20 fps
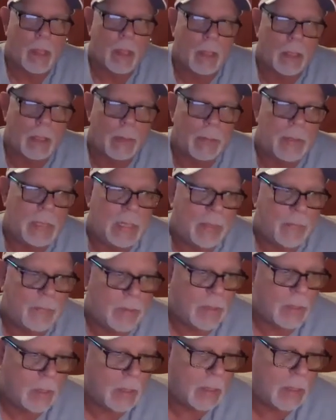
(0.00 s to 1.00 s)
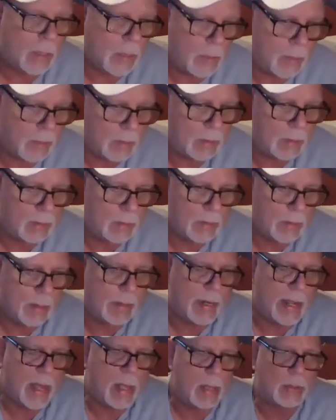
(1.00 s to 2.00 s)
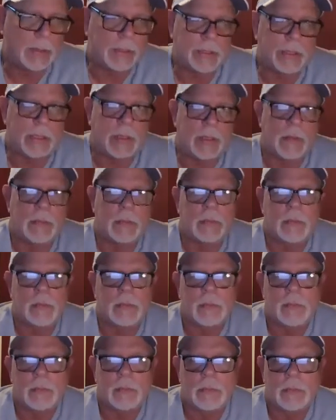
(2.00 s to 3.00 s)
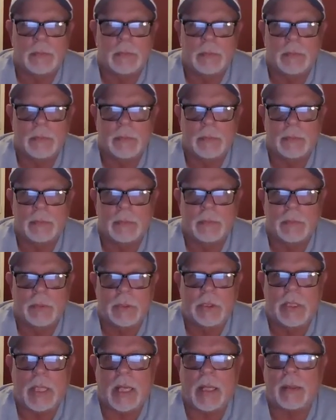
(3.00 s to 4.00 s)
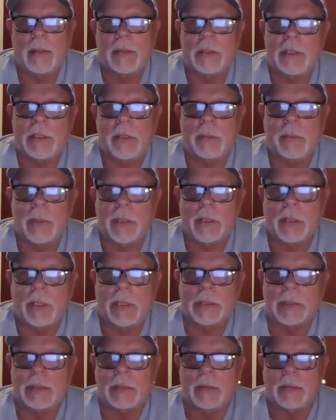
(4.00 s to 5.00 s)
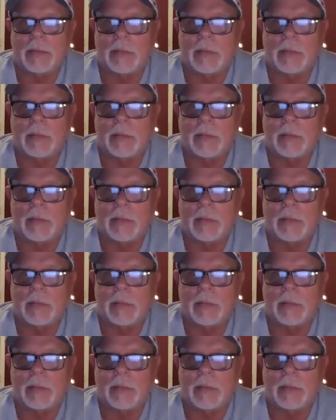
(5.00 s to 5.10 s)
Let me give you an analogy. Chocolate chip cookies.